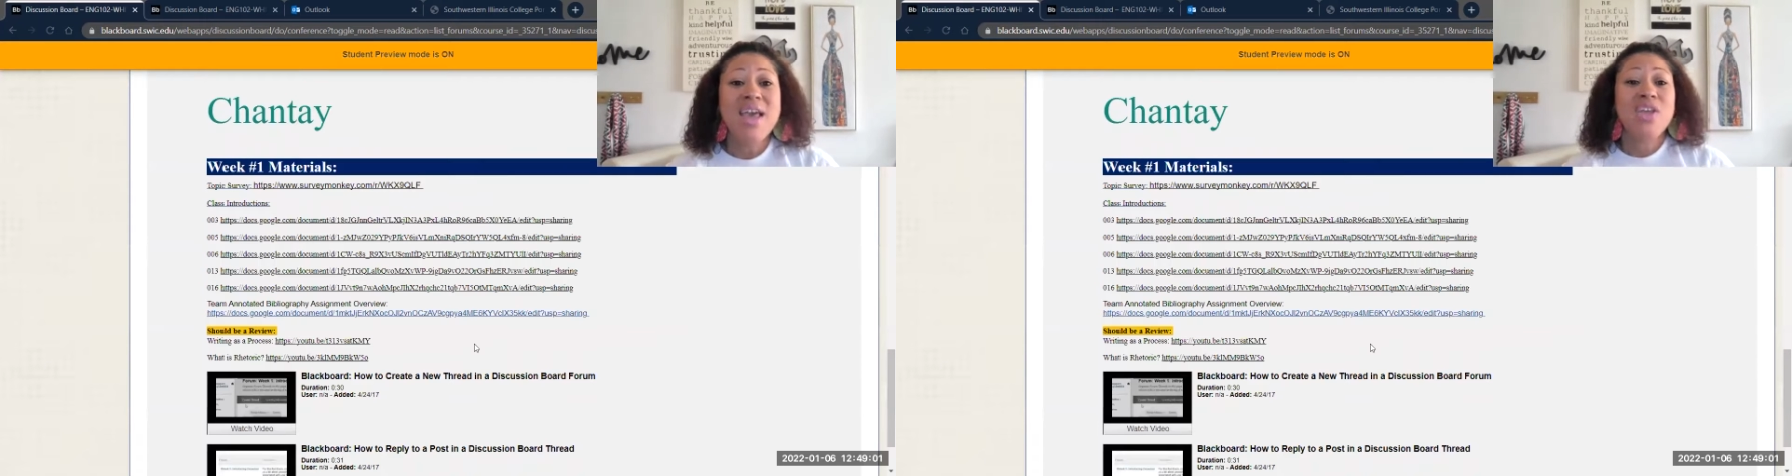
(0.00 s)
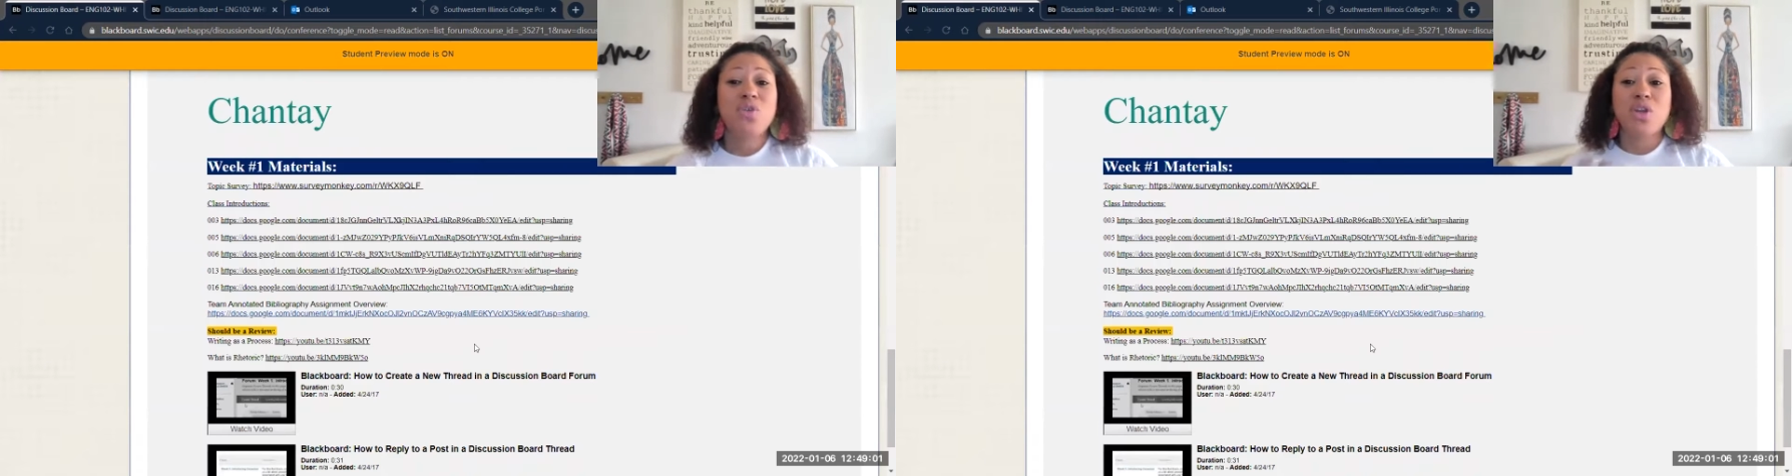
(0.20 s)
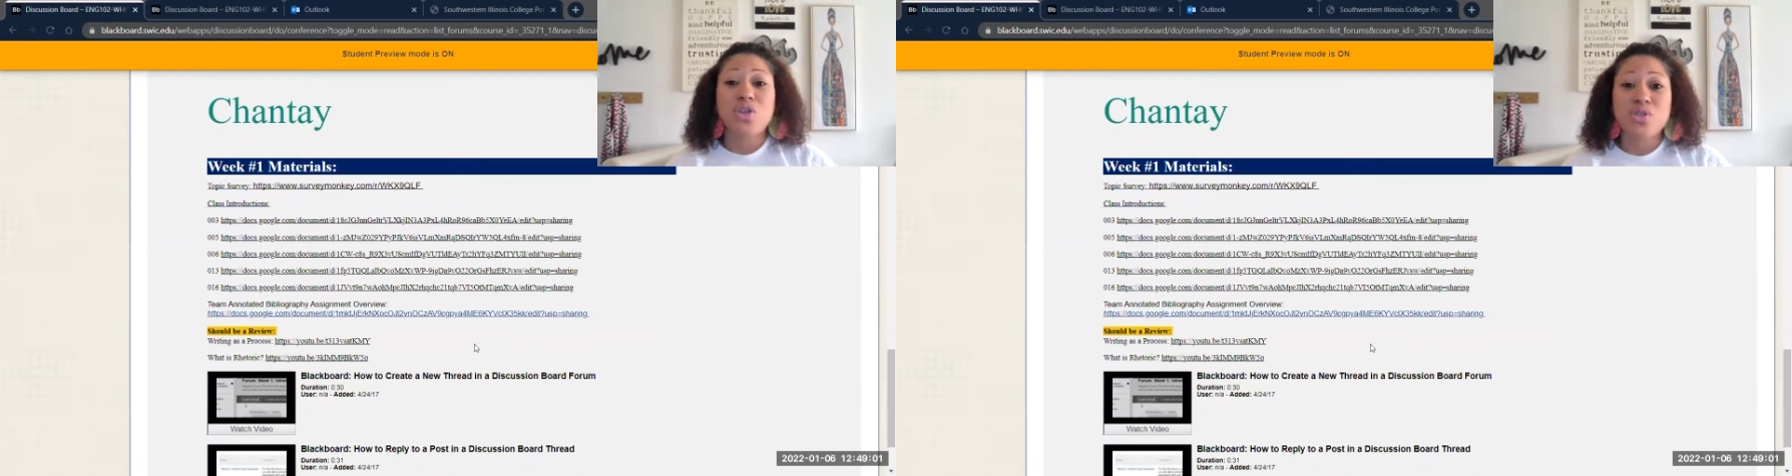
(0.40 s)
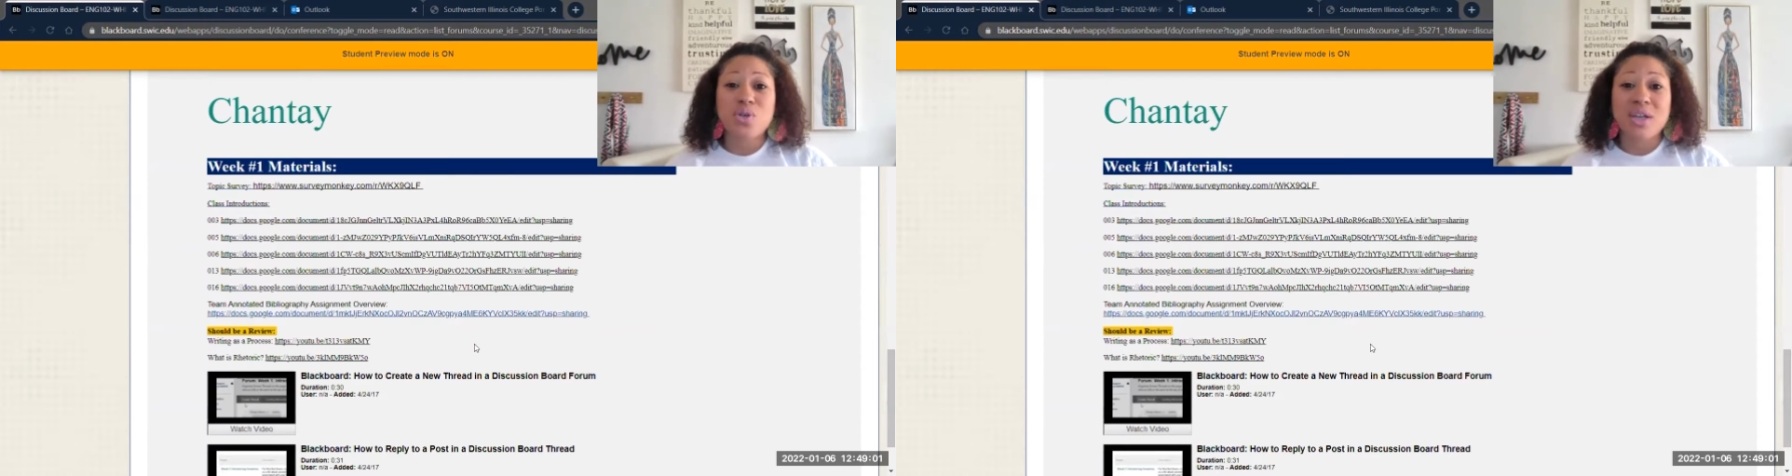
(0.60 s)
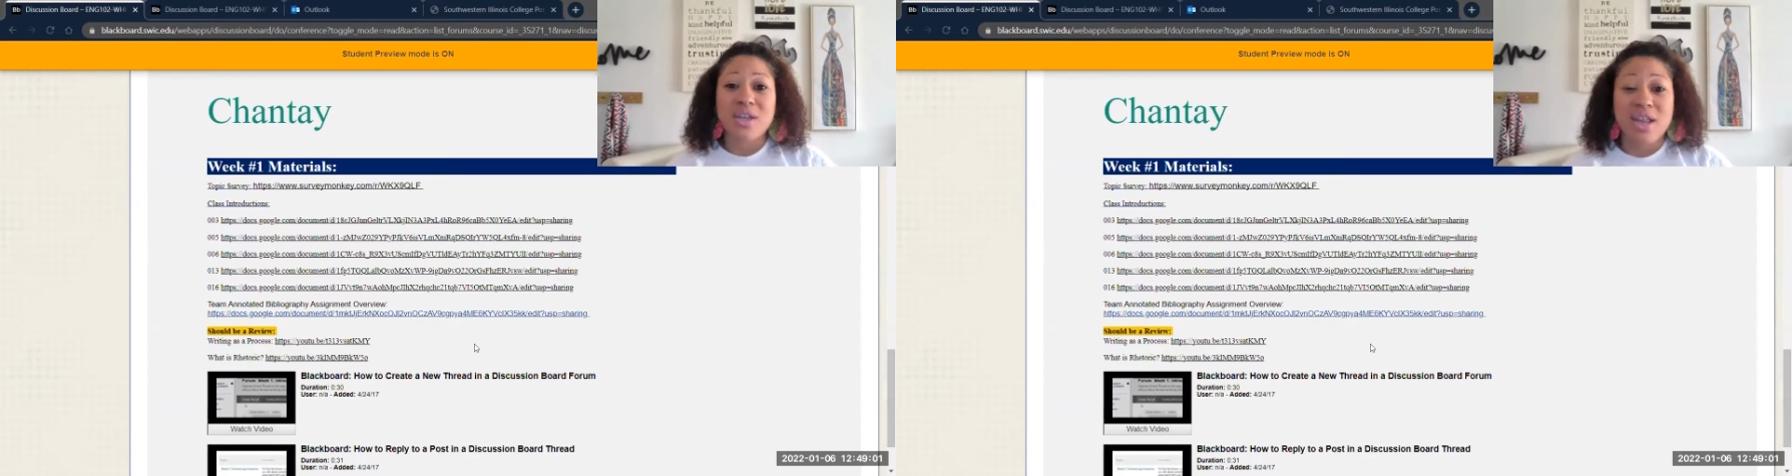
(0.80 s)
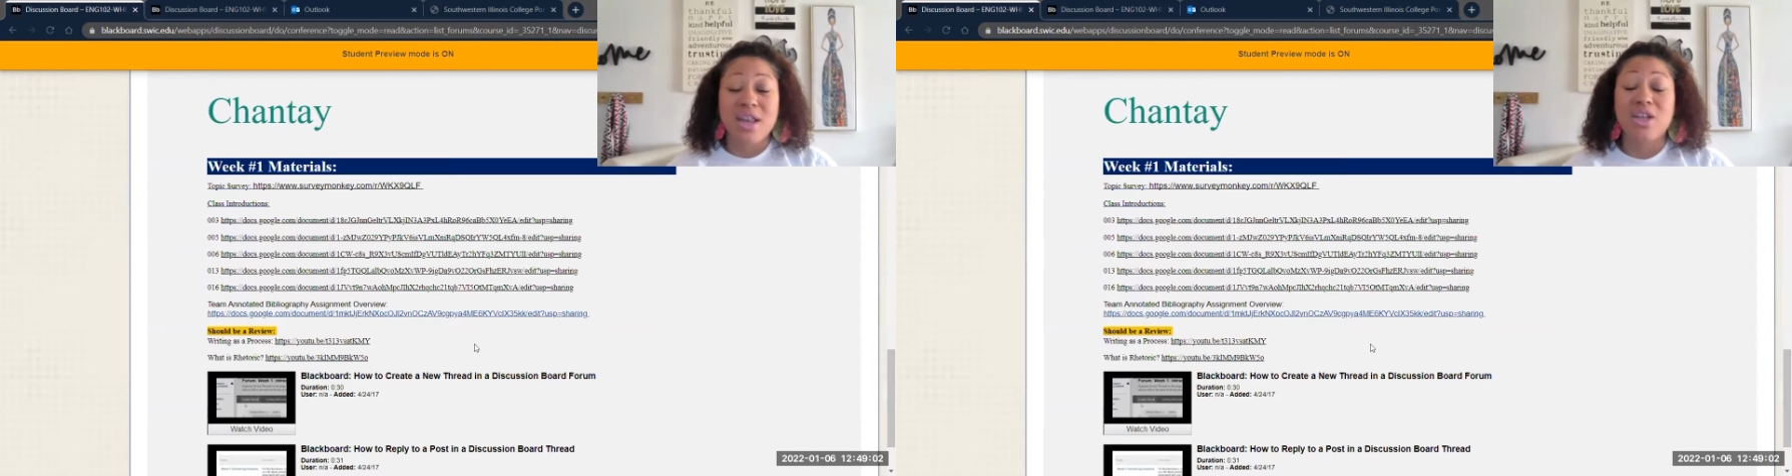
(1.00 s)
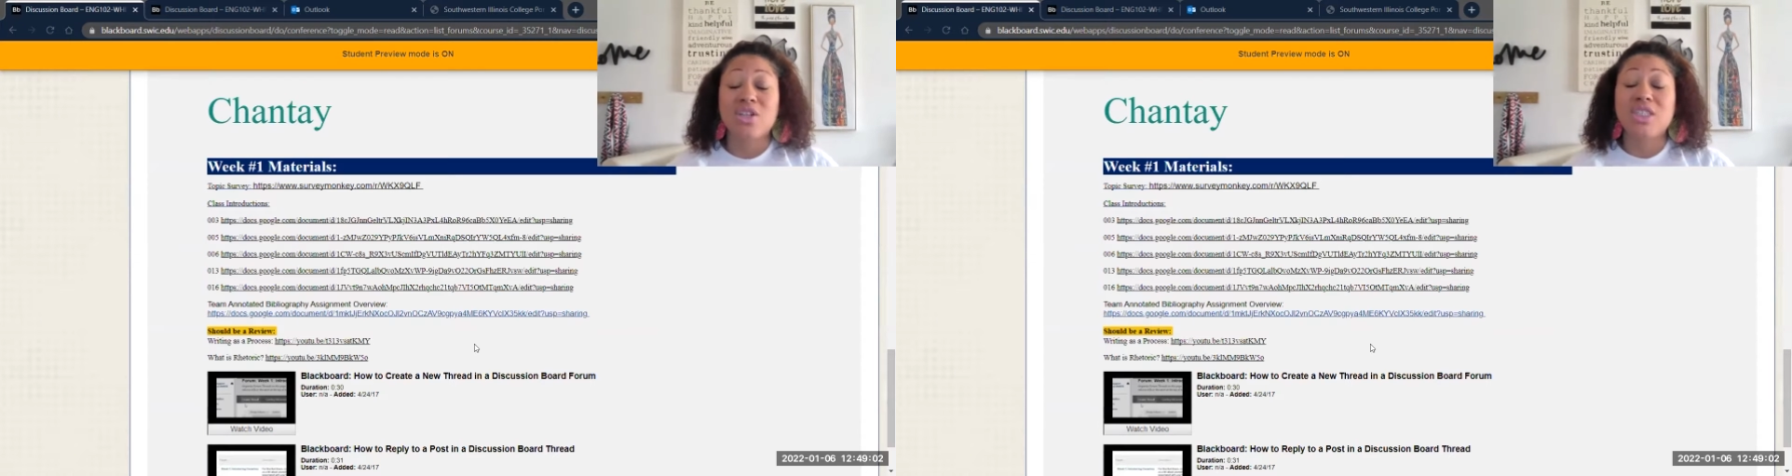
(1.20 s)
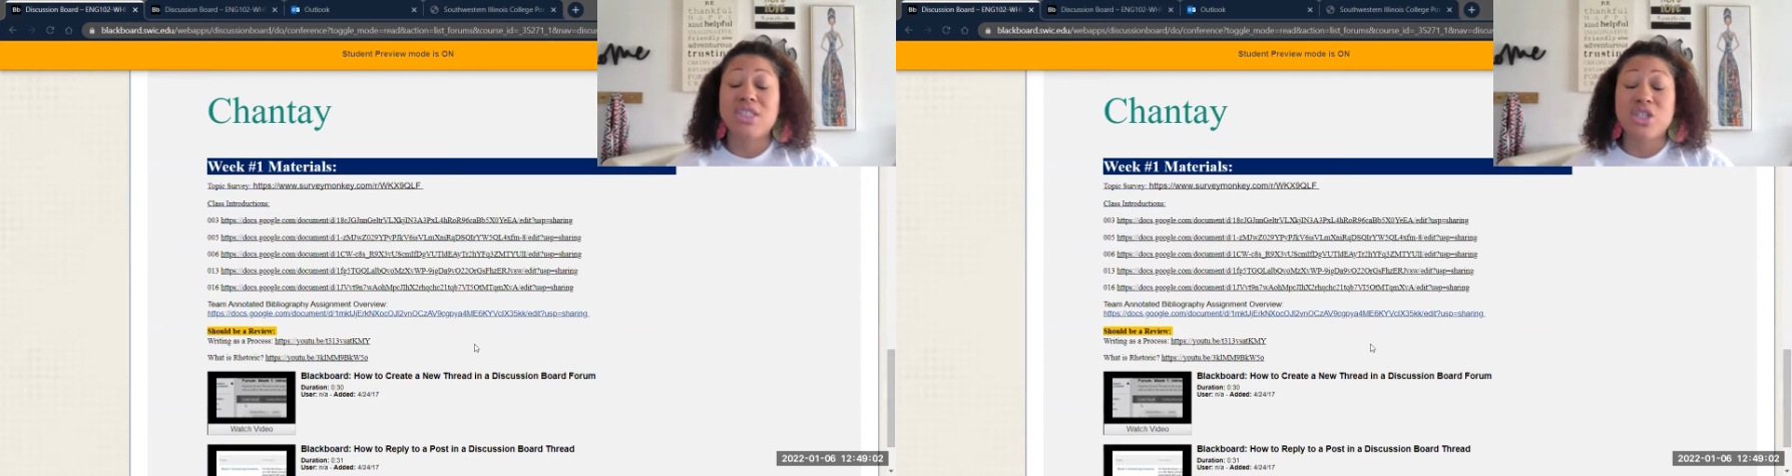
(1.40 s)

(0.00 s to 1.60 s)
You can do it and it's